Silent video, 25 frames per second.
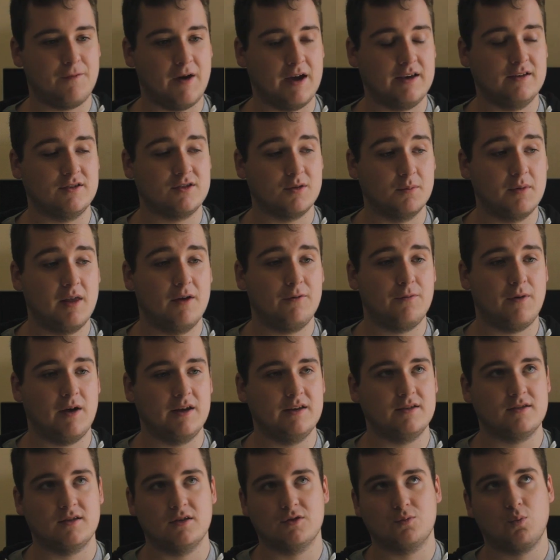some of their
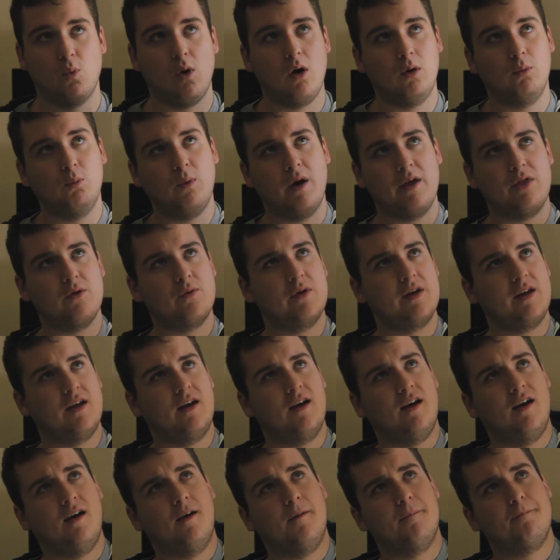fights, there's one where they're
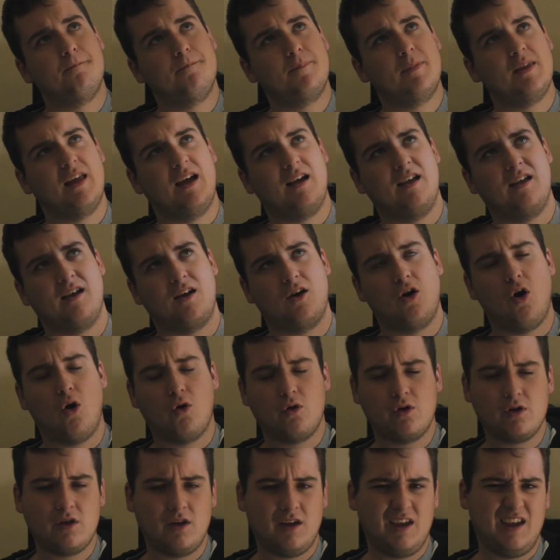
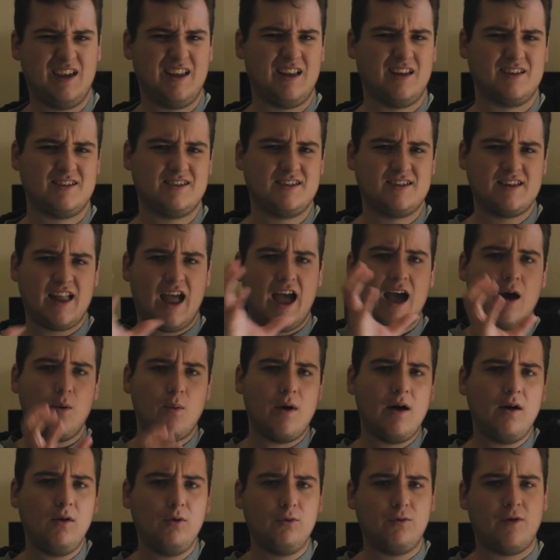in a
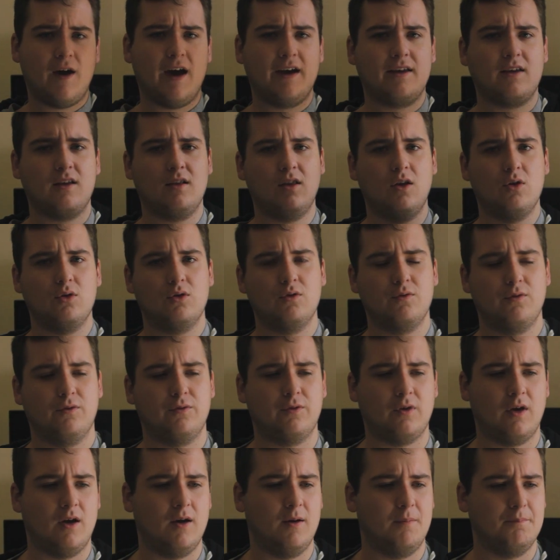stairwell fighting a load of
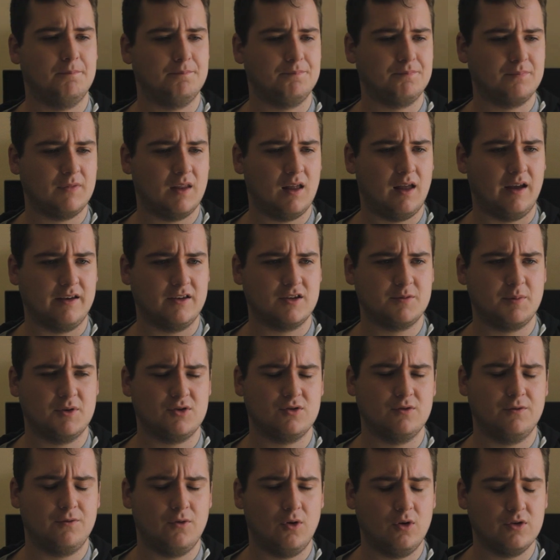like
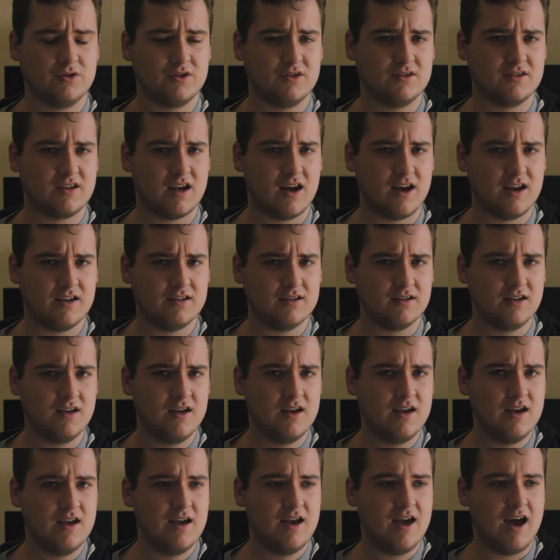special forces guys,
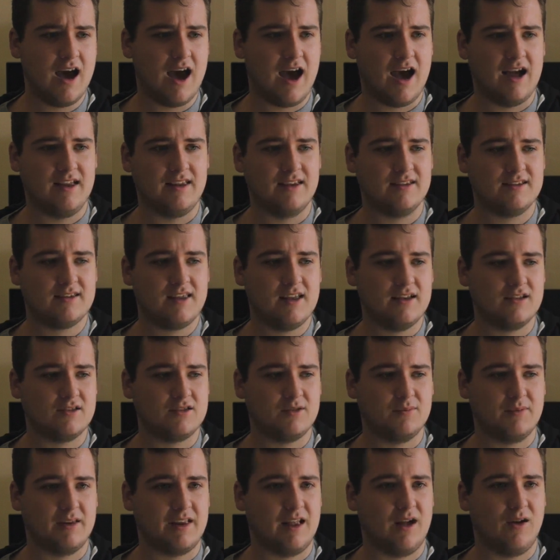and it's like
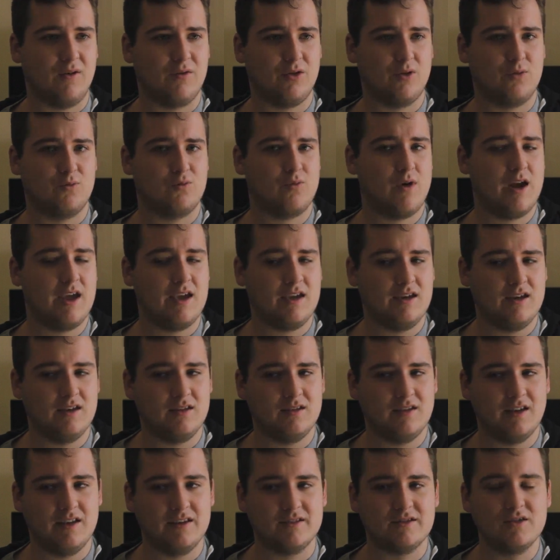something out of The
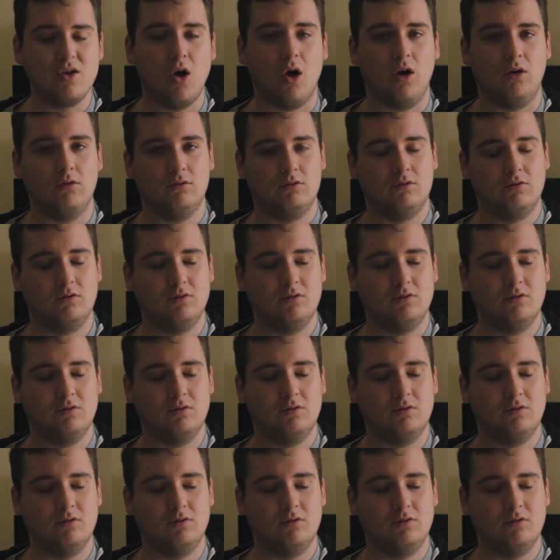Raid. It's not